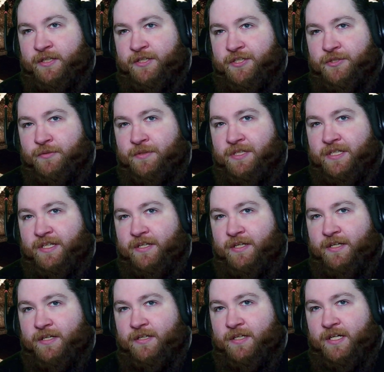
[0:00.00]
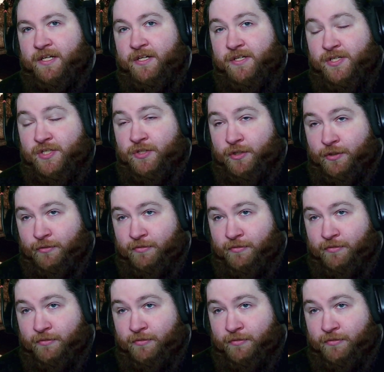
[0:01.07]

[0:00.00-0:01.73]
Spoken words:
You get an assault